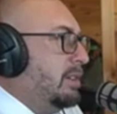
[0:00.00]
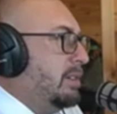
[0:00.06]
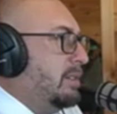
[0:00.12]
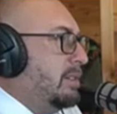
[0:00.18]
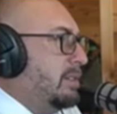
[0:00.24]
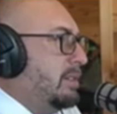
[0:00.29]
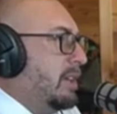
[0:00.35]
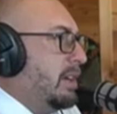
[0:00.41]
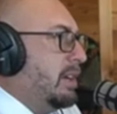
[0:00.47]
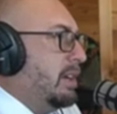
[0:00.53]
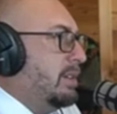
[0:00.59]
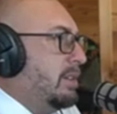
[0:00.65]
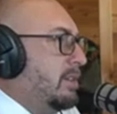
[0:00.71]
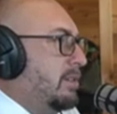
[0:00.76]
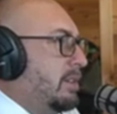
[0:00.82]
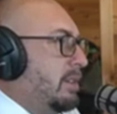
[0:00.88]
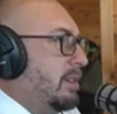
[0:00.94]
San
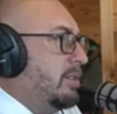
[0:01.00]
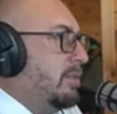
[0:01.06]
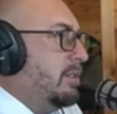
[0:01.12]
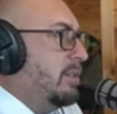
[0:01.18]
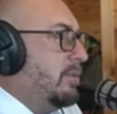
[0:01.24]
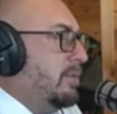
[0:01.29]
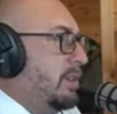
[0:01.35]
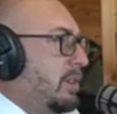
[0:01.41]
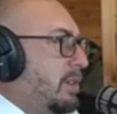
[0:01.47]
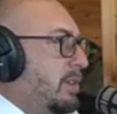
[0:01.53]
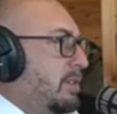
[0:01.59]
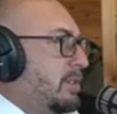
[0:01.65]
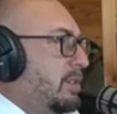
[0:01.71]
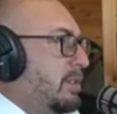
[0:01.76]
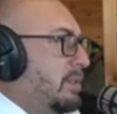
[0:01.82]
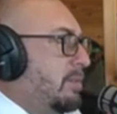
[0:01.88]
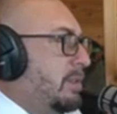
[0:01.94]
Antonio and over to
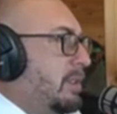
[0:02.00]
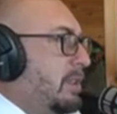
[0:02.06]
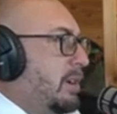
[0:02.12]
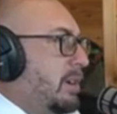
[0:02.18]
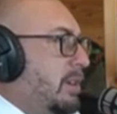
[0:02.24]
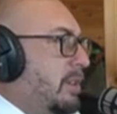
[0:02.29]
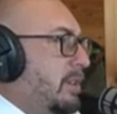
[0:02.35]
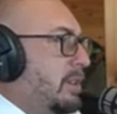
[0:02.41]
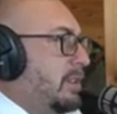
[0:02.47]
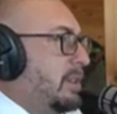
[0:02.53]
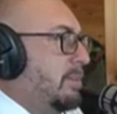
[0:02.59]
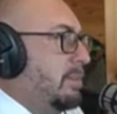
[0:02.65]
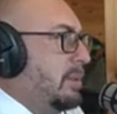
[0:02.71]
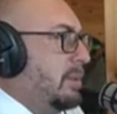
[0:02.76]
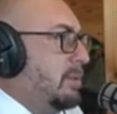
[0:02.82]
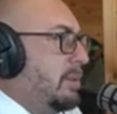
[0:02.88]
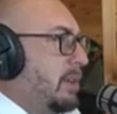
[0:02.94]
Houston, but then all that's in
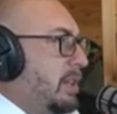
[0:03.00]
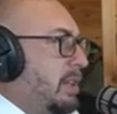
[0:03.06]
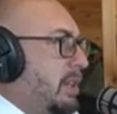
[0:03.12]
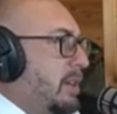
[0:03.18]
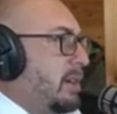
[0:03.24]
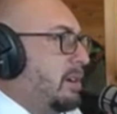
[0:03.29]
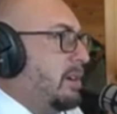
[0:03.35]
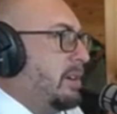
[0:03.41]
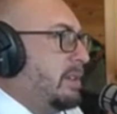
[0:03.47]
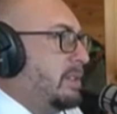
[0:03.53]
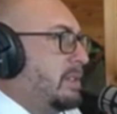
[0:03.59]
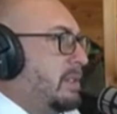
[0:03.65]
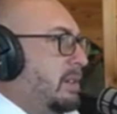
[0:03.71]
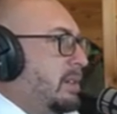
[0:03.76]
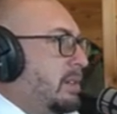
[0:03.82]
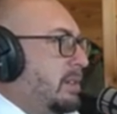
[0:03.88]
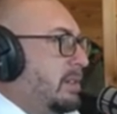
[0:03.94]
between, like
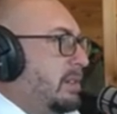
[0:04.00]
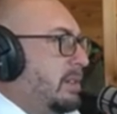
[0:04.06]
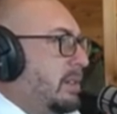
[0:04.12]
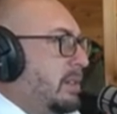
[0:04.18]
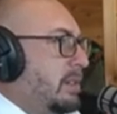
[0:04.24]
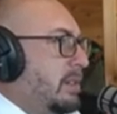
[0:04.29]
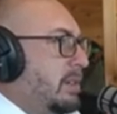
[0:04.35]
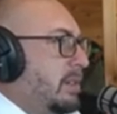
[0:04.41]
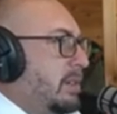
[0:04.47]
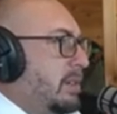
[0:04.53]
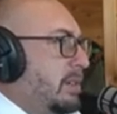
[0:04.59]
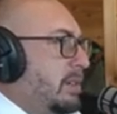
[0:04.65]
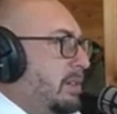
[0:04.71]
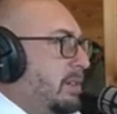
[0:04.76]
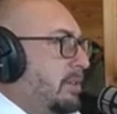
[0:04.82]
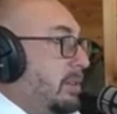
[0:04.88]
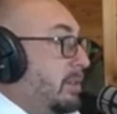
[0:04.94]
Austin.
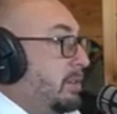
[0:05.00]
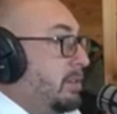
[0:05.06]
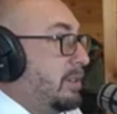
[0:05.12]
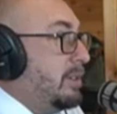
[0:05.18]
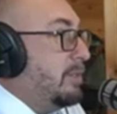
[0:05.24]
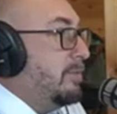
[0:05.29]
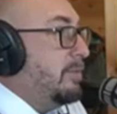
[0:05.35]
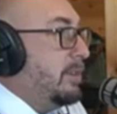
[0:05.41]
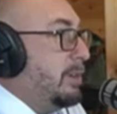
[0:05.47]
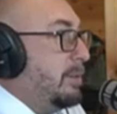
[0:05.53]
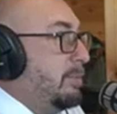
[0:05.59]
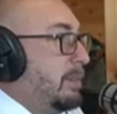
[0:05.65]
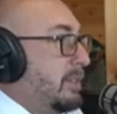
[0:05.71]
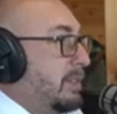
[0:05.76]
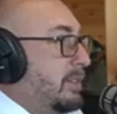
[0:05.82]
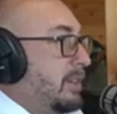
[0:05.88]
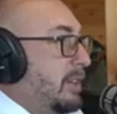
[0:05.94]
I mean, Austin's a very
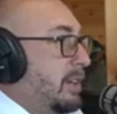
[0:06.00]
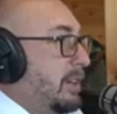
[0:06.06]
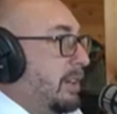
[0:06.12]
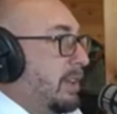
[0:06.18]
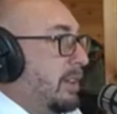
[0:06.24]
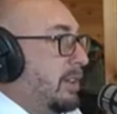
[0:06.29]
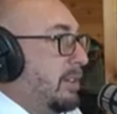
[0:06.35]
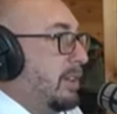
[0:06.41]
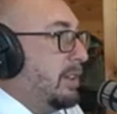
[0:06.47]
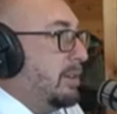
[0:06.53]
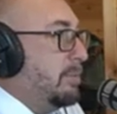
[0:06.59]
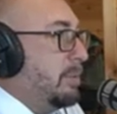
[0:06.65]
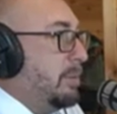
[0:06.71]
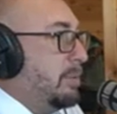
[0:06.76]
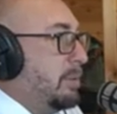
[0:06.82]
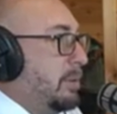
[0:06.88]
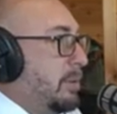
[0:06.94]
big city now. Like,
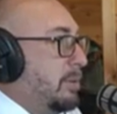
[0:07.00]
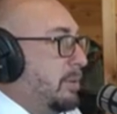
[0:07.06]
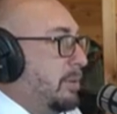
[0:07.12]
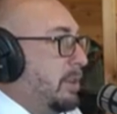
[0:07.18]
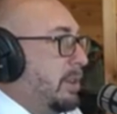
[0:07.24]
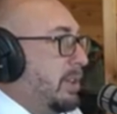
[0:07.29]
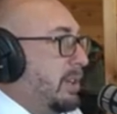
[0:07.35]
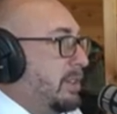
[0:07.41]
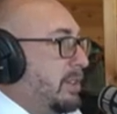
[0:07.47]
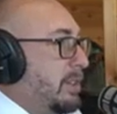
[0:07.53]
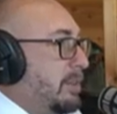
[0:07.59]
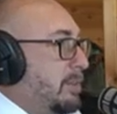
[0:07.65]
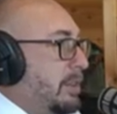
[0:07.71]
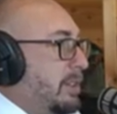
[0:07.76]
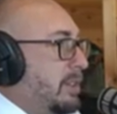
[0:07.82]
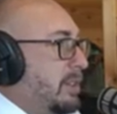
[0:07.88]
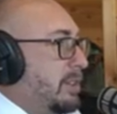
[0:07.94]
people don't realize how
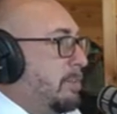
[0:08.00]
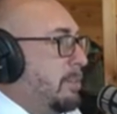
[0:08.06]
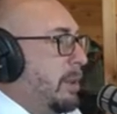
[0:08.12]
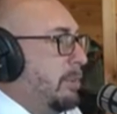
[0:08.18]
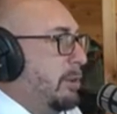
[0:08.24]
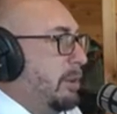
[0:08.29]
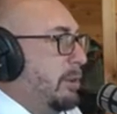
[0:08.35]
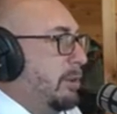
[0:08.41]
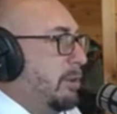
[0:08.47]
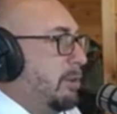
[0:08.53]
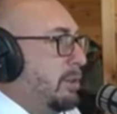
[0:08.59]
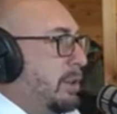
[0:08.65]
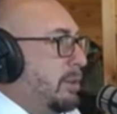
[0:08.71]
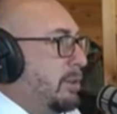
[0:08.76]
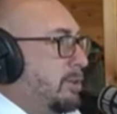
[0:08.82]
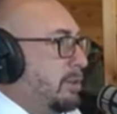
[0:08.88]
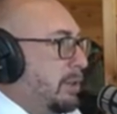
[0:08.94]
much it's maybe grown
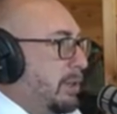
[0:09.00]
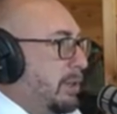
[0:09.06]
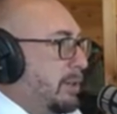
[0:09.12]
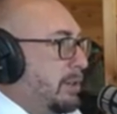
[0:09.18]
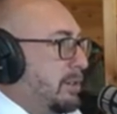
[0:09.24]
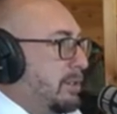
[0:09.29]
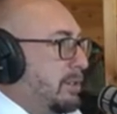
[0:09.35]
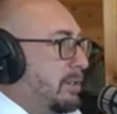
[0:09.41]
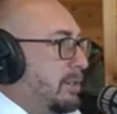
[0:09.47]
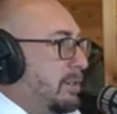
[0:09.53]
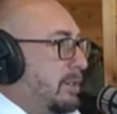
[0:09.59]
in 20 years.